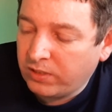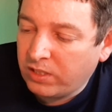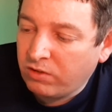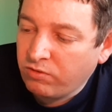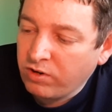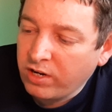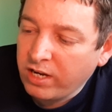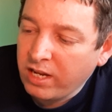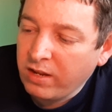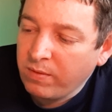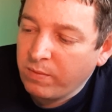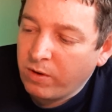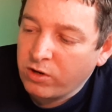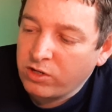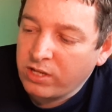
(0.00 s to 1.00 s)
Really need you
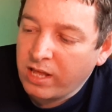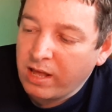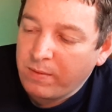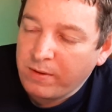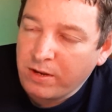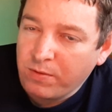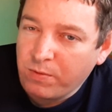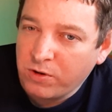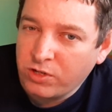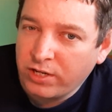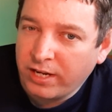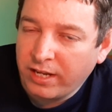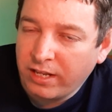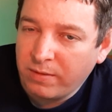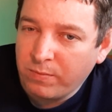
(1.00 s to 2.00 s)
watch that when you watch
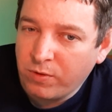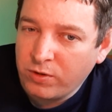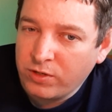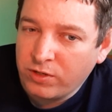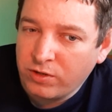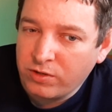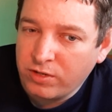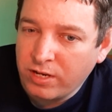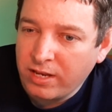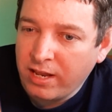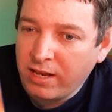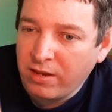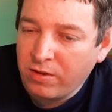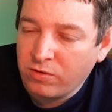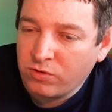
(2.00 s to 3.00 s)
King of the Monsters, and
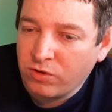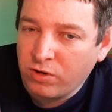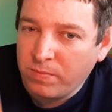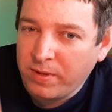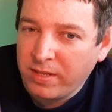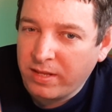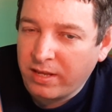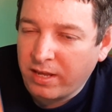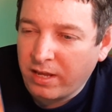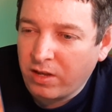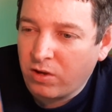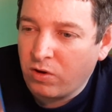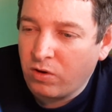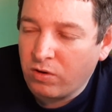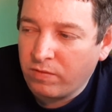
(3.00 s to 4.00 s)
then there's going to be the King
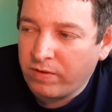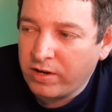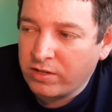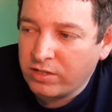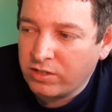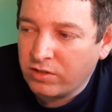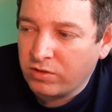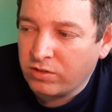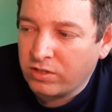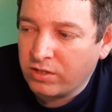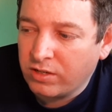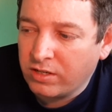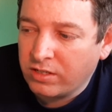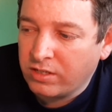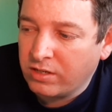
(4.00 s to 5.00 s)
Kong versus
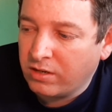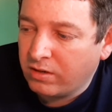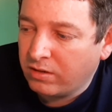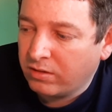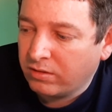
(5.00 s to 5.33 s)
Godzilla, isn't there?